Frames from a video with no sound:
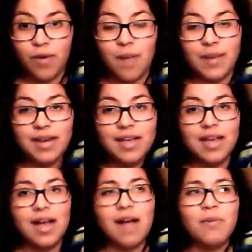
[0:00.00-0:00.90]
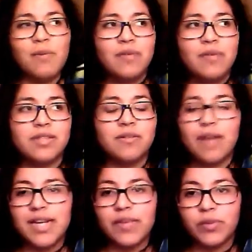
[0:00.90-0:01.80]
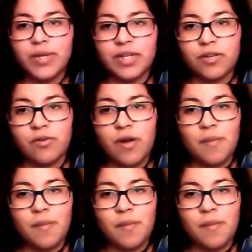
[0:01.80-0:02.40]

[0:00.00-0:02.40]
And when I was little, I never wanted to grow up.